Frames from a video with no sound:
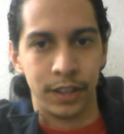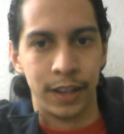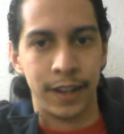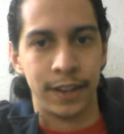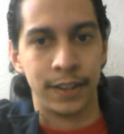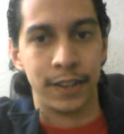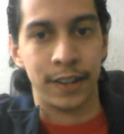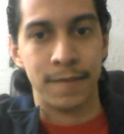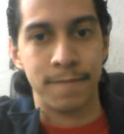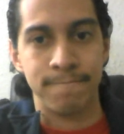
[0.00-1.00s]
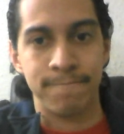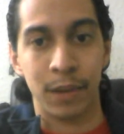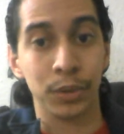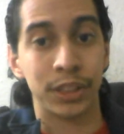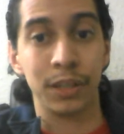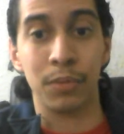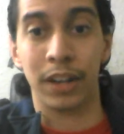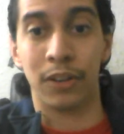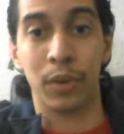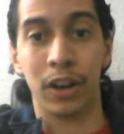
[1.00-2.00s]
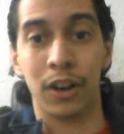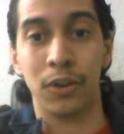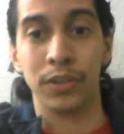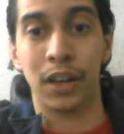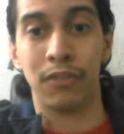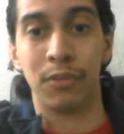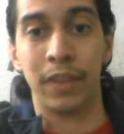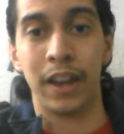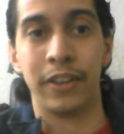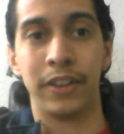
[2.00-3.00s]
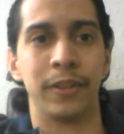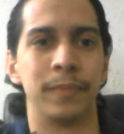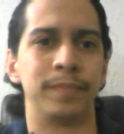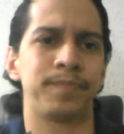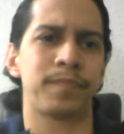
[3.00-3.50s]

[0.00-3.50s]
And we'll see what goes on from there, you know.